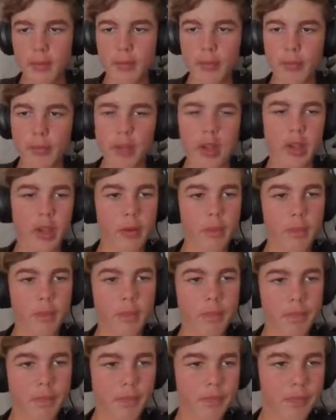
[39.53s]
Yeah.
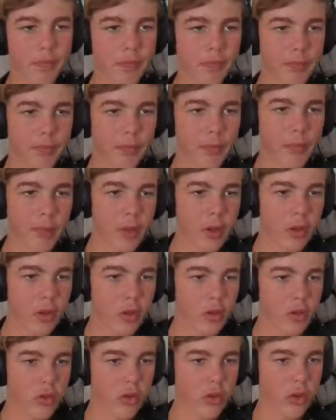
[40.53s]

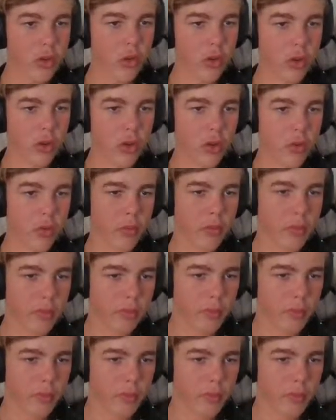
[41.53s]
So,